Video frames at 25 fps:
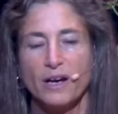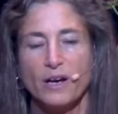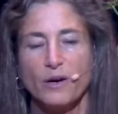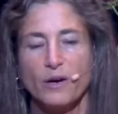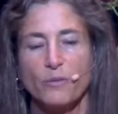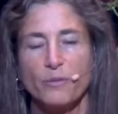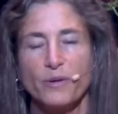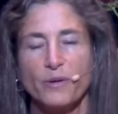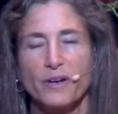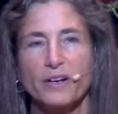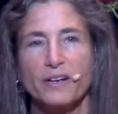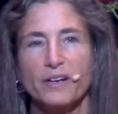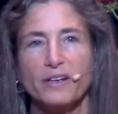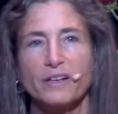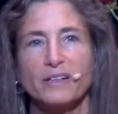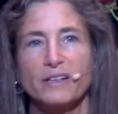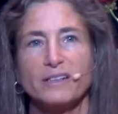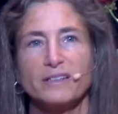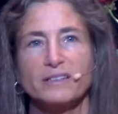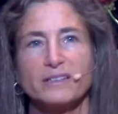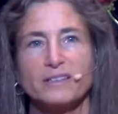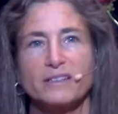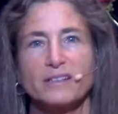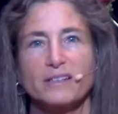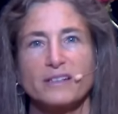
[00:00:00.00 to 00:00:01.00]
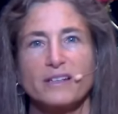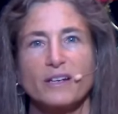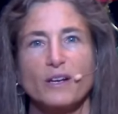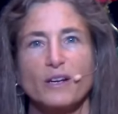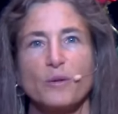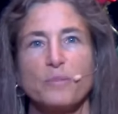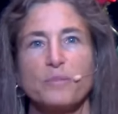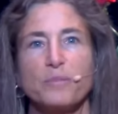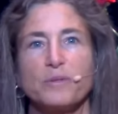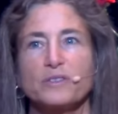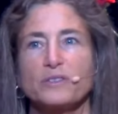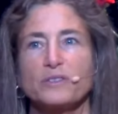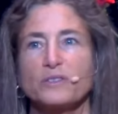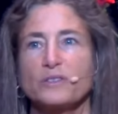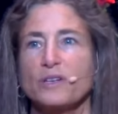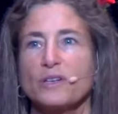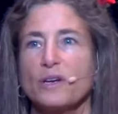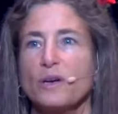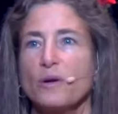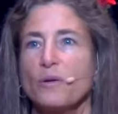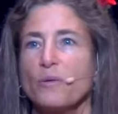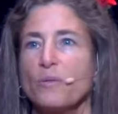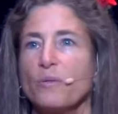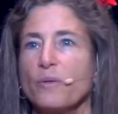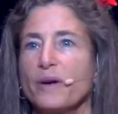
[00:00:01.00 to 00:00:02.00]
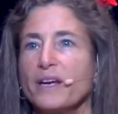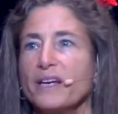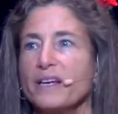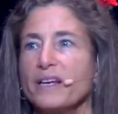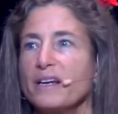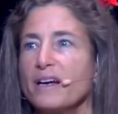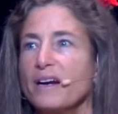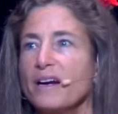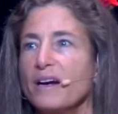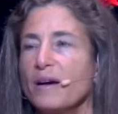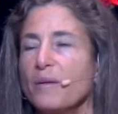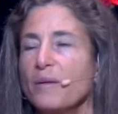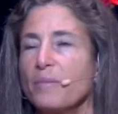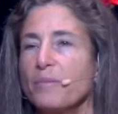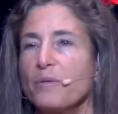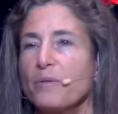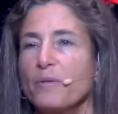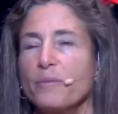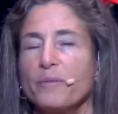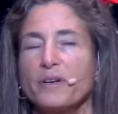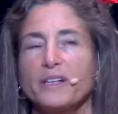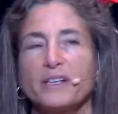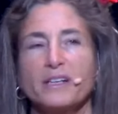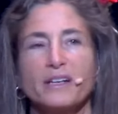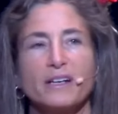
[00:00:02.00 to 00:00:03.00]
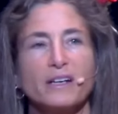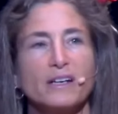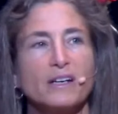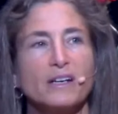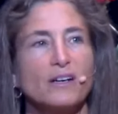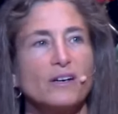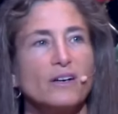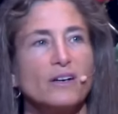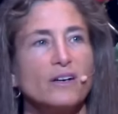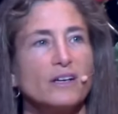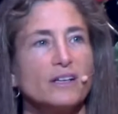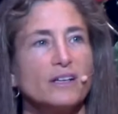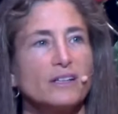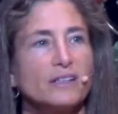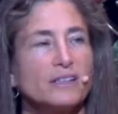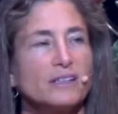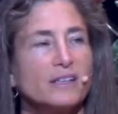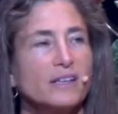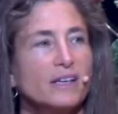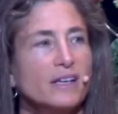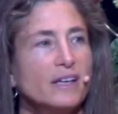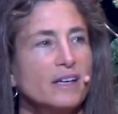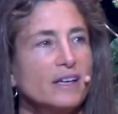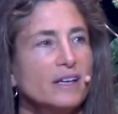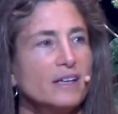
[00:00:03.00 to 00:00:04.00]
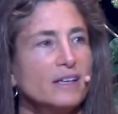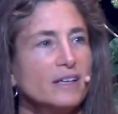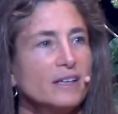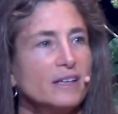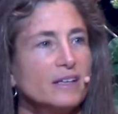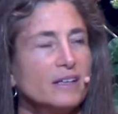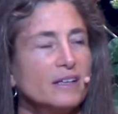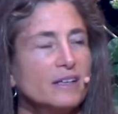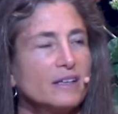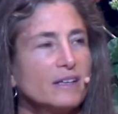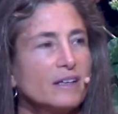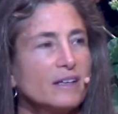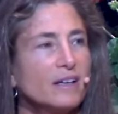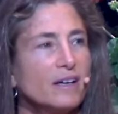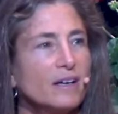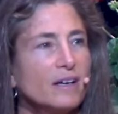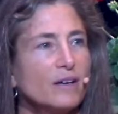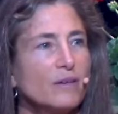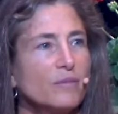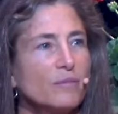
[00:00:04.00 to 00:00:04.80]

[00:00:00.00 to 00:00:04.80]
awareness can help us wake up when we get caught in,